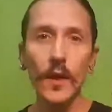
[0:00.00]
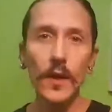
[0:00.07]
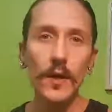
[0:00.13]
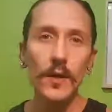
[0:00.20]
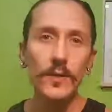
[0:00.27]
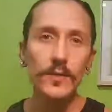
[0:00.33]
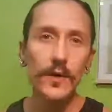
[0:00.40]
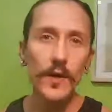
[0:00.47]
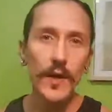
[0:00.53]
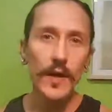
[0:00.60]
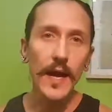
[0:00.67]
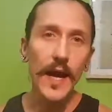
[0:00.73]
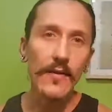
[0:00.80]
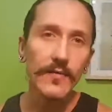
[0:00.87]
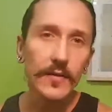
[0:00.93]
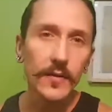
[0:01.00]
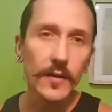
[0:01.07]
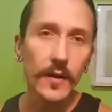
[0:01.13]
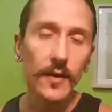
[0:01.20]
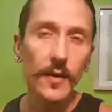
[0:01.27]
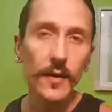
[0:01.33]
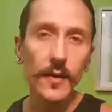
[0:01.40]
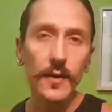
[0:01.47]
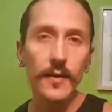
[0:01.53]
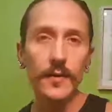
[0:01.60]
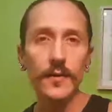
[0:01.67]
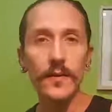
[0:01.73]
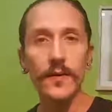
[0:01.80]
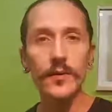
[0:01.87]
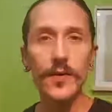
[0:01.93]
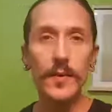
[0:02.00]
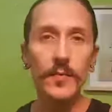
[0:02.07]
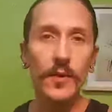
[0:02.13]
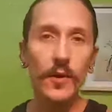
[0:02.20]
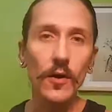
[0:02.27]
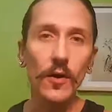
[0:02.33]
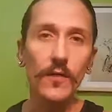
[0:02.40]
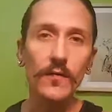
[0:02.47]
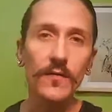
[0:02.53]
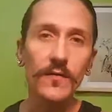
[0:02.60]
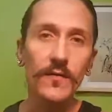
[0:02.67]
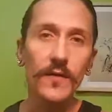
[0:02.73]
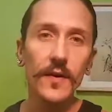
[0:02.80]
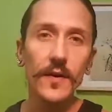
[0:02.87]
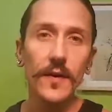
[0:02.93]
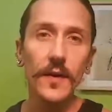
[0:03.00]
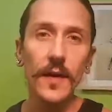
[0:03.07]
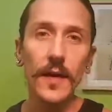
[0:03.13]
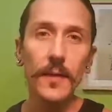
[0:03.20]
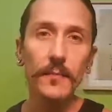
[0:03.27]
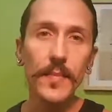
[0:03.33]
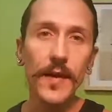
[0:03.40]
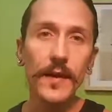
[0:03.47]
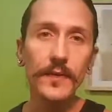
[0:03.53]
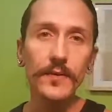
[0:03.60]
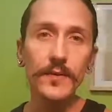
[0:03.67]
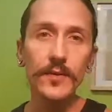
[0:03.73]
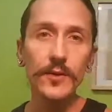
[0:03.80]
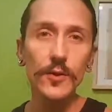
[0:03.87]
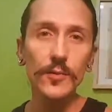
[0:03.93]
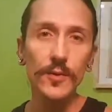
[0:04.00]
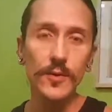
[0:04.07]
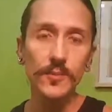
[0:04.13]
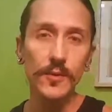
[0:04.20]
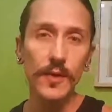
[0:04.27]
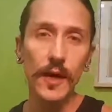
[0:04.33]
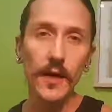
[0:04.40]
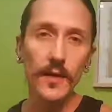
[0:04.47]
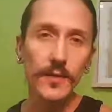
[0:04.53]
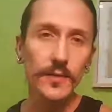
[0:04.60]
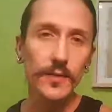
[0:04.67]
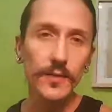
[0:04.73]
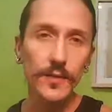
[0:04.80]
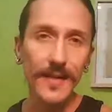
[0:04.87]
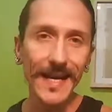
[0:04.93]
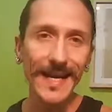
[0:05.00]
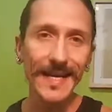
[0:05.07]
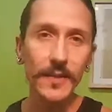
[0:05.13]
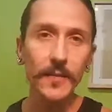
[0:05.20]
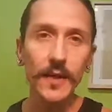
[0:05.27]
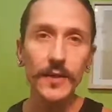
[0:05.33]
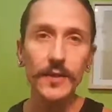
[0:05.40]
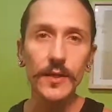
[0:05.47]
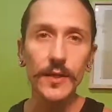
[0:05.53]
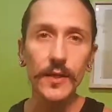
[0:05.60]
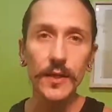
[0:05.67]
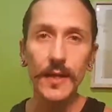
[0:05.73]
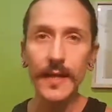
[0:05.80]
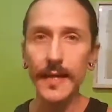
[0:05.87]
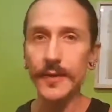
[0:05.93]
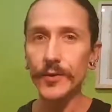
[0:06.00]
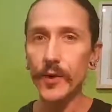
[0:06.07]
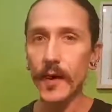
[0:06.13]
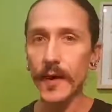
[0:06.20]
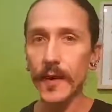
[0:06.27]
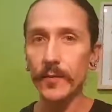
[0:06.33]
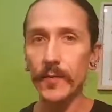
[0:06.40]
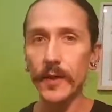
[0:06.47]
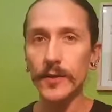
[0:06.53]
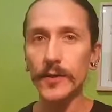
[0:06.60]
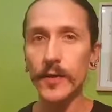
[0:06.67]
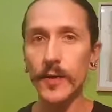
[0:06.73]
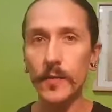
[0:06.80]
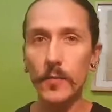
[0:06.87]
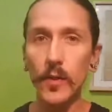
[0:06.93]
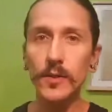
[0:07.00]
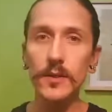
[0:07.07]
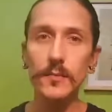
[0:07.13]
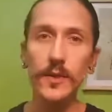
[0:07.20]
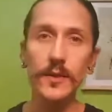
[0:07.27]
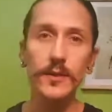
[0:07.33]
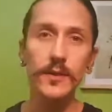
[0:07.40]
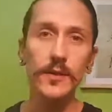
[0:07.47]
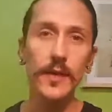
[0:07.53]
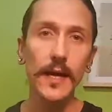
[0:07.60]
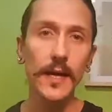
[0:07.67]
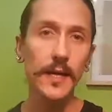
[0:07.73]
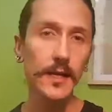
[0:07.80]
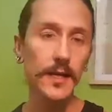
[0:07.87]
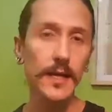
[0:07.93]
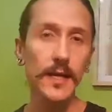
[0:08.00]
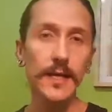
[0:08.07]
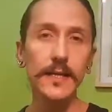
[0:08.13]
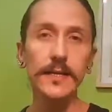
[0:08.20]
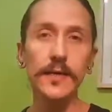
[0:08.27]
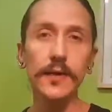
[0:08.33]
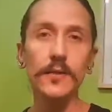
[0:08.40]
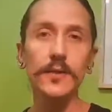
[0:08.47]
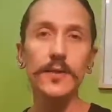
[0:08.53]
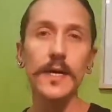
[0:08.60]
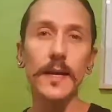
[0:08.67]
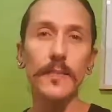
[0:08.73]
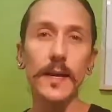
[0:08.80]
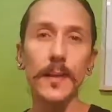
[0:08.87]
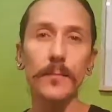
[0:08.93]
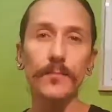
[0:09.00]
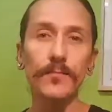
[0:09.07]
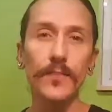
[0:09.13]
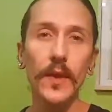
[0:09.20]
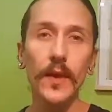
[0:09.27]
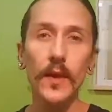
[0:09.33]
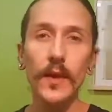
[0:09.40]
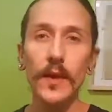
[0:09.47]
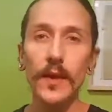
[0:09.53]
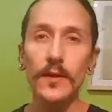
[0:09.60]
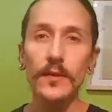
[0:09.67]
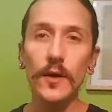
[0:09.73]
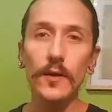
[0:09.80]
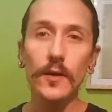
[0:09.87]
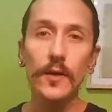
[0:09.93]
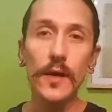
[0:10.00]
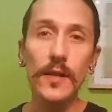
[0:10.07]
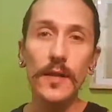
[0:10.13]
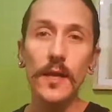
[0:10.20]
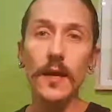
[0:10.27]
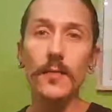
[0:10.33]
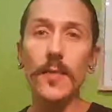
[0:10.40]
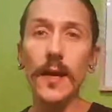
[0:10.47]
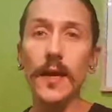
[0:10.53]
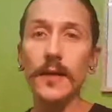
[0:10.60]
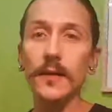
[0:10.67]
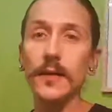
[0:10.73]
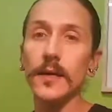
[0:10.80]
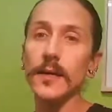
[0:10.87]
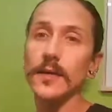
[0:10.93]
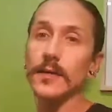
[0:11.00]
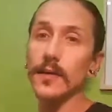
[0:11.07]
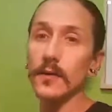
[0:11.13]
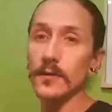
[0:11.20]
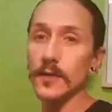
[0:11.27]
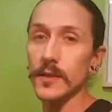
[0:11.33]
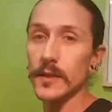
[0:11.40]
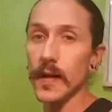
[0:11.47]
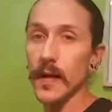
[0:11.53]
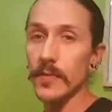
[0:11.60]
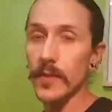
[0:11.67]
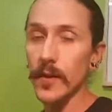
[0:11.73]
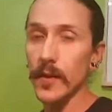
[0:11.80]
So there you have it, the treatment of an impinged supraspinatus using acupuncture, electroacupuncture, moxibustion, and kinesiology taping. So the great thing about kinesiology tape,